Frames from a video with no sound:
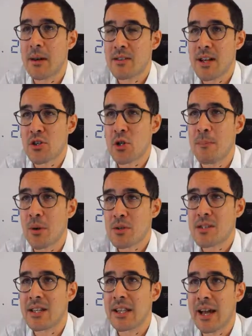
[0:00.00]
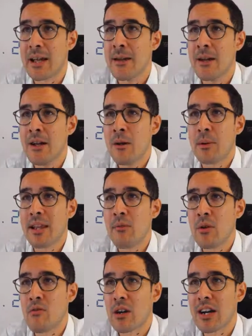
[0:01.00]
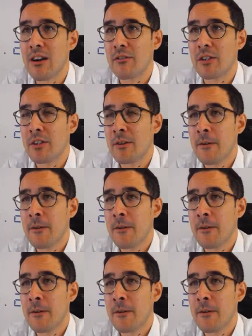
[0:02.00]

It was actually Boxing Day. But then we recovered.